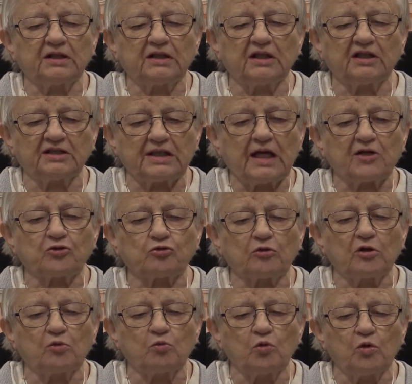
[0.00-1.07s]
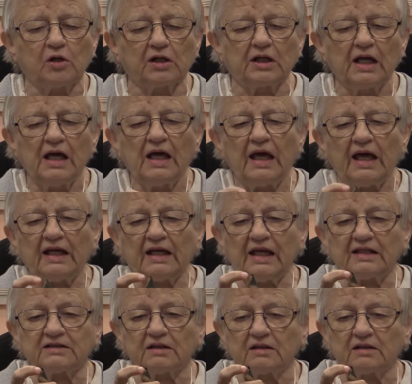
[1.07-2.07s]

It's actually wood, and it has a